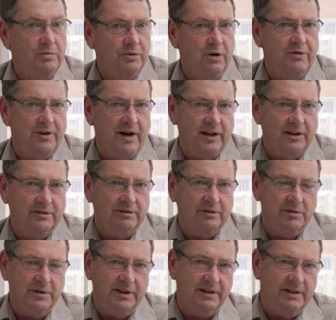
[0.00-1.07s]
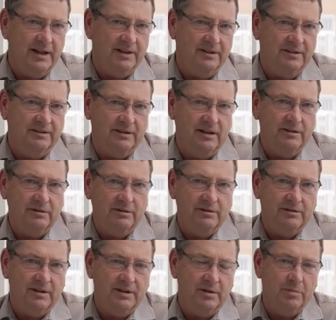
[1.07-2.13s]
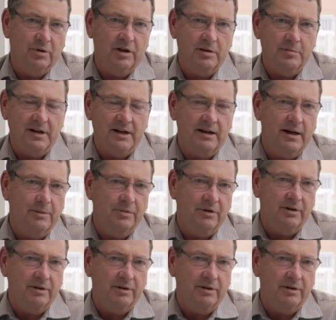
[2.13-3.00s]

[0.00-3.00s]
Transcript: profilers, so we can take these sensors and deploy them in a number